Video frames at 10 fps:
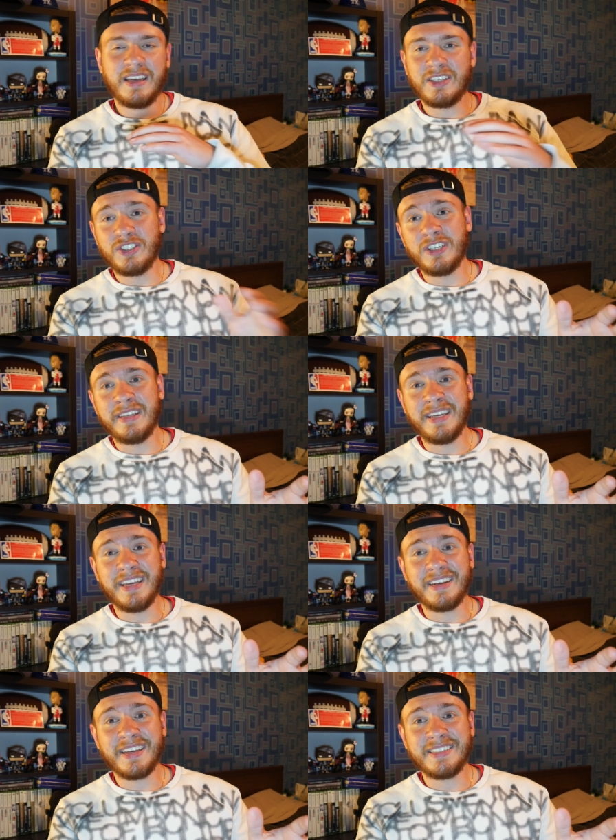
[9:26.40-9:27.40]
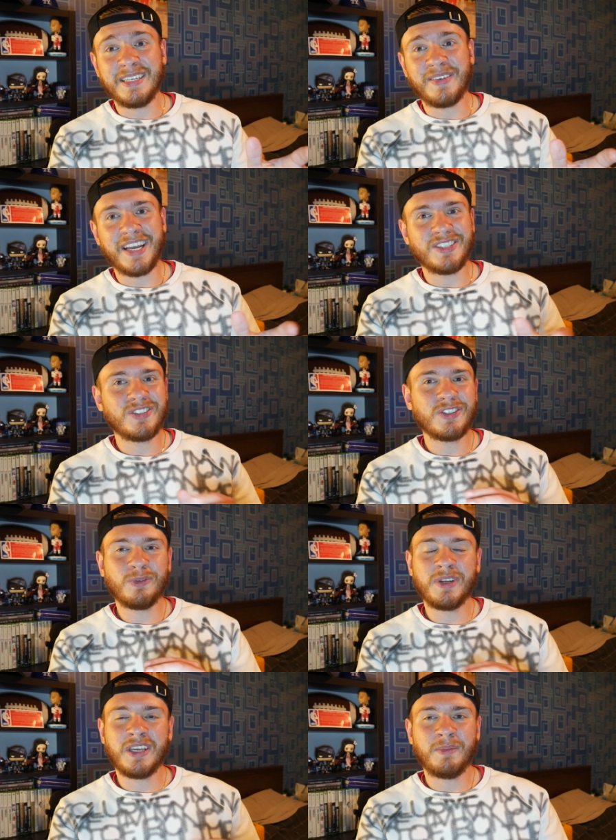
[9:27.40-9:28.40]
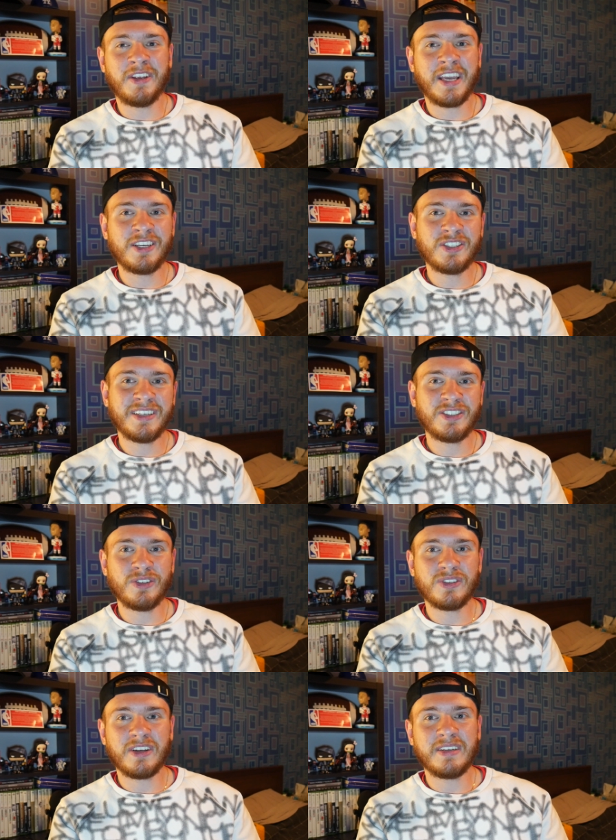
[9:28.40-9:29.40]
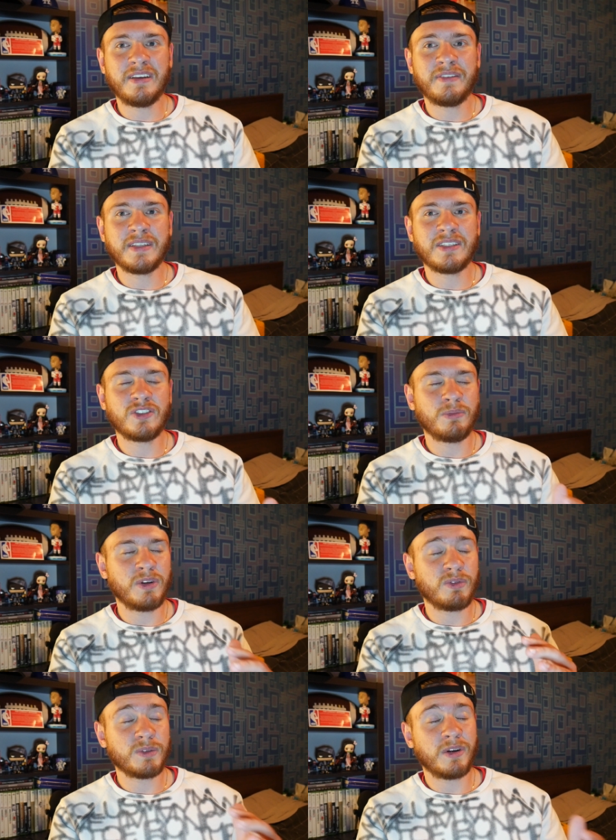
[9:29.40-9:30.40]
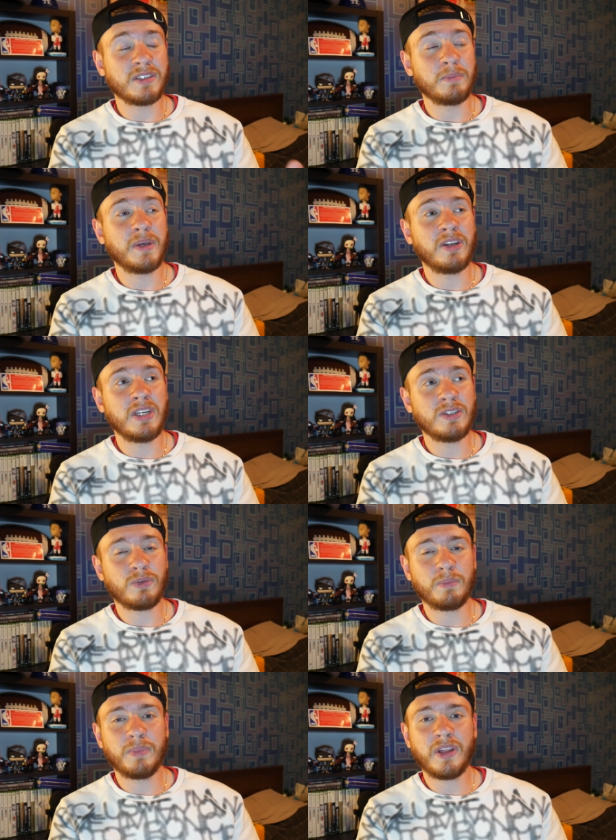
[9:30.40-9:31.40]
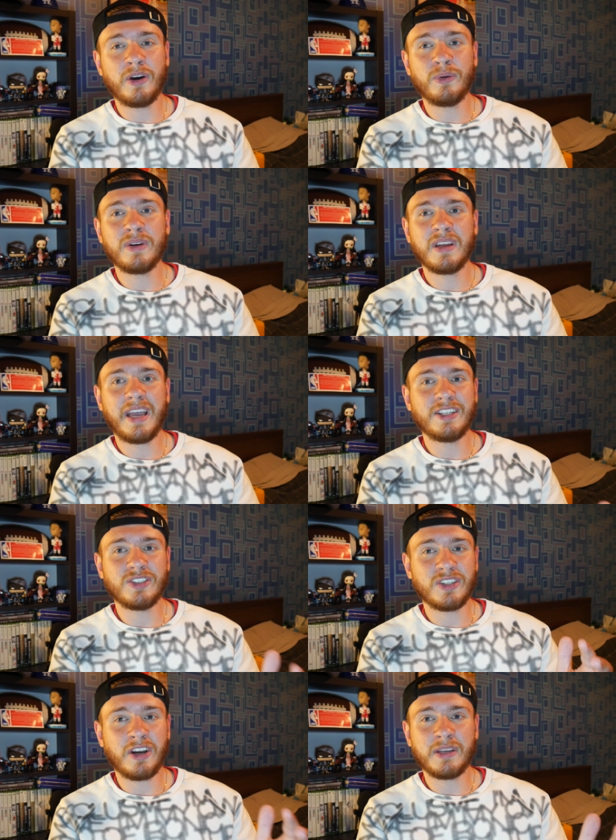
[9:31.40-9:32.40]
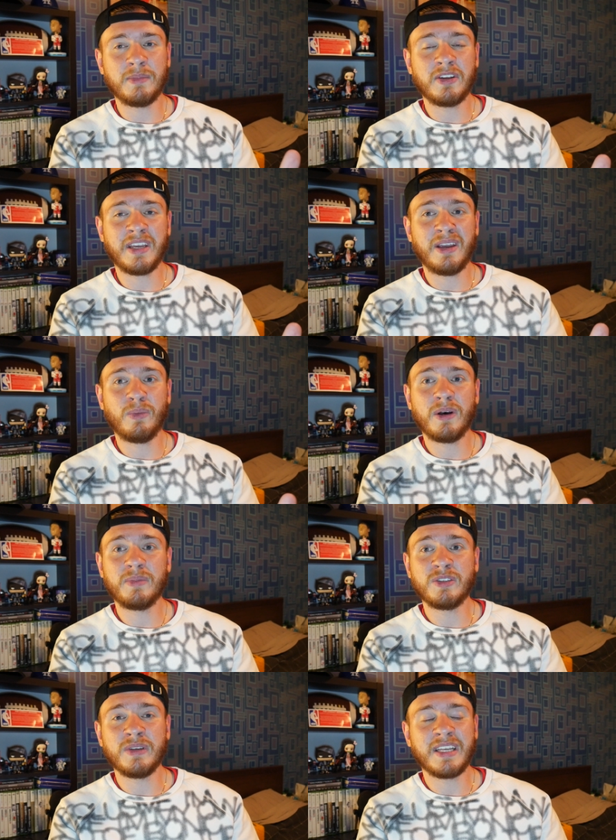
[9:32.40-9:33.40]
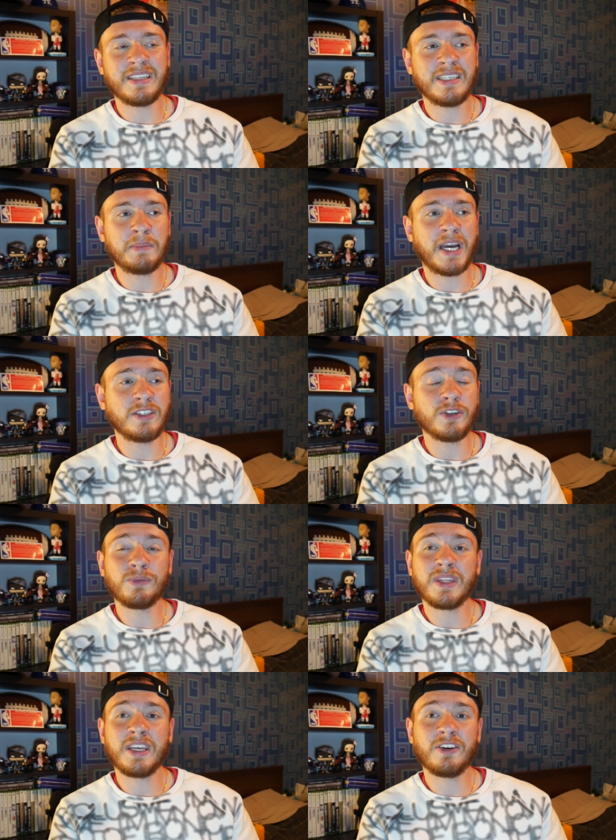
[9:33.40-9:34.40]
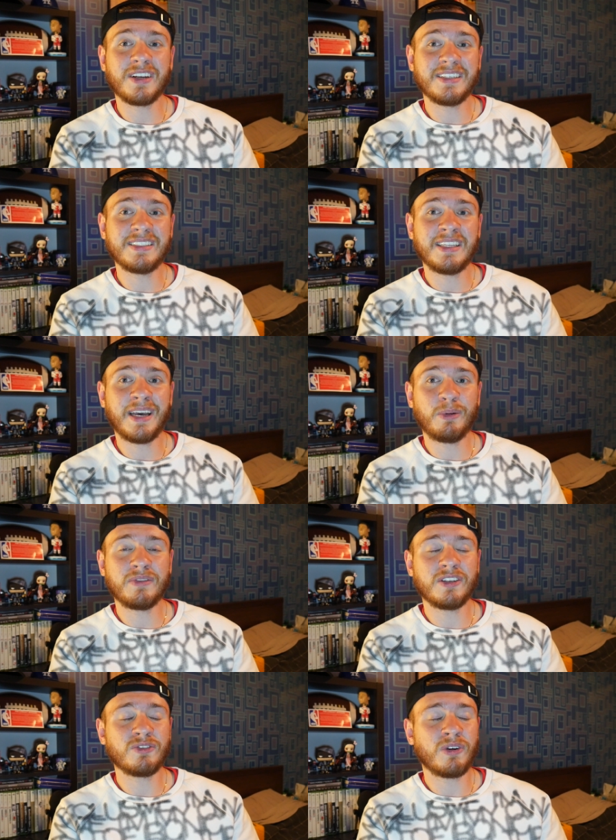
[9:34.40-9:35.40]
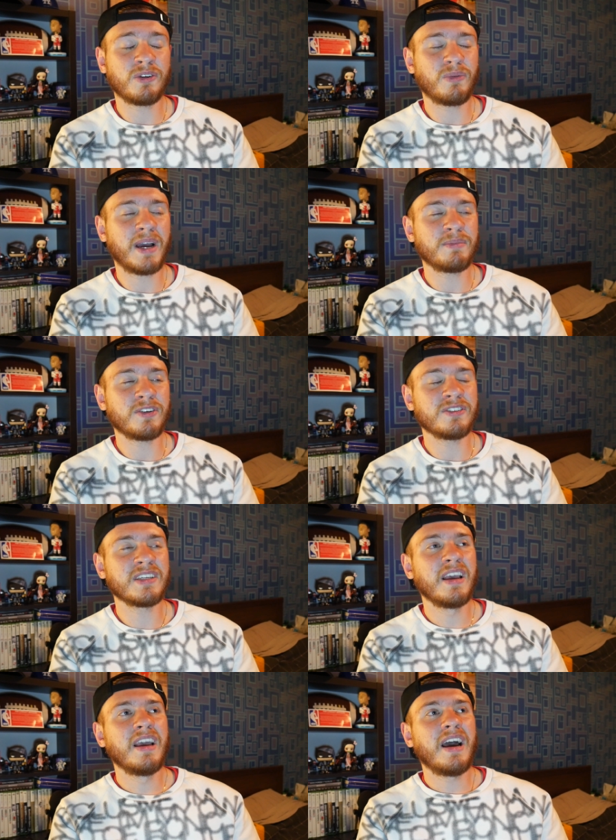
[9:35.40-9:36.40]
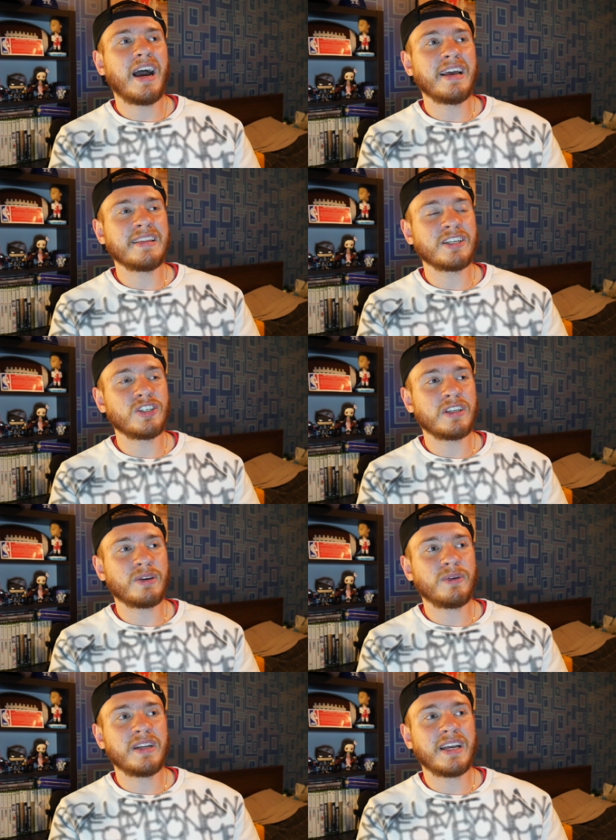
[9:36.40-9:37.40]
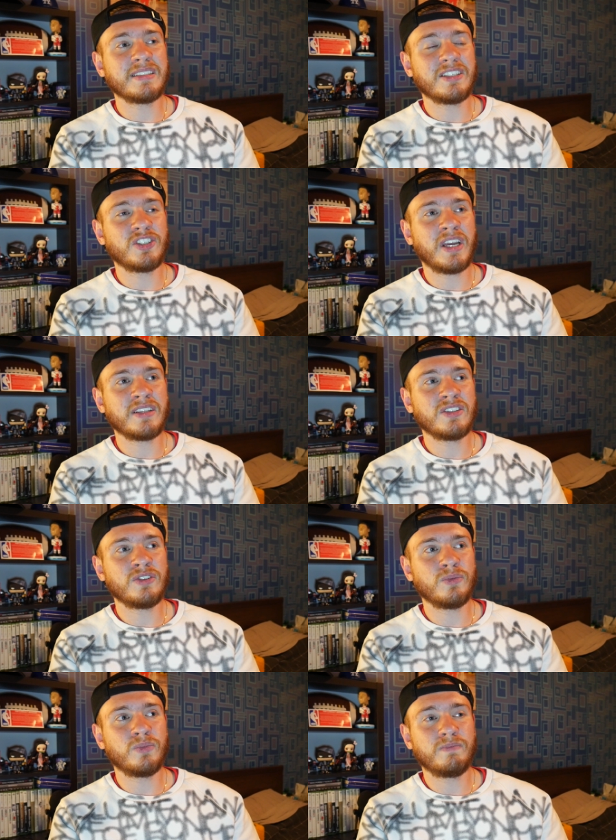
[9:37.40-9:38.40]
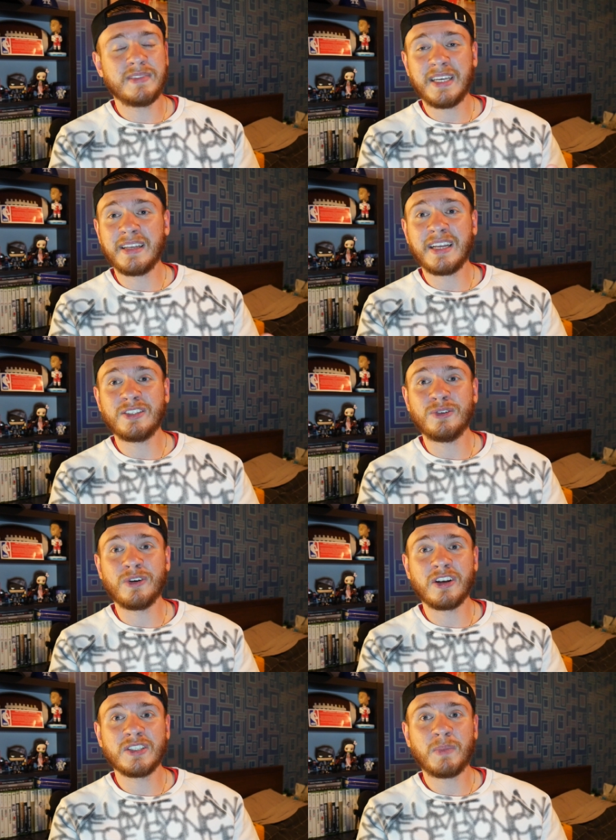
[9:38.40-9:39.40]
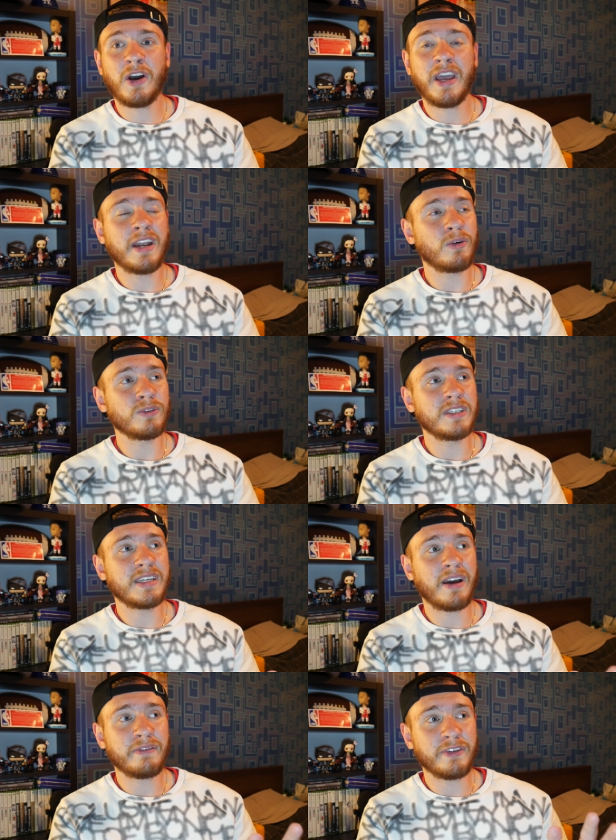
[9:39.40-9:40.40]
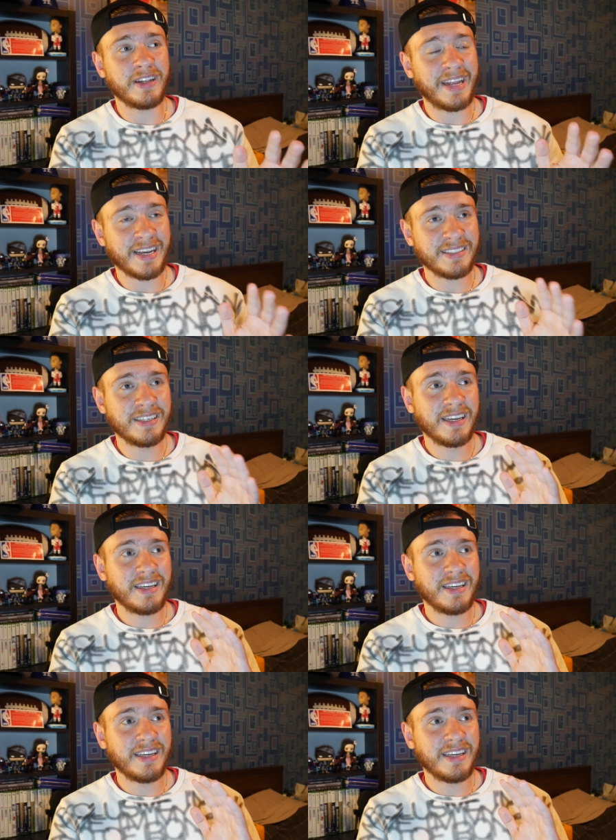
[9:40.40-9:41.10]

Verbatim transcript: his G League Ignite team had so many communication issues on defense and so many responsibilities were blown and just not communicated well between that team. I don't think you're going to see that with the Toronto Raptors. I think Jalen Green has the chance to take that two guard spot and hold it down for the next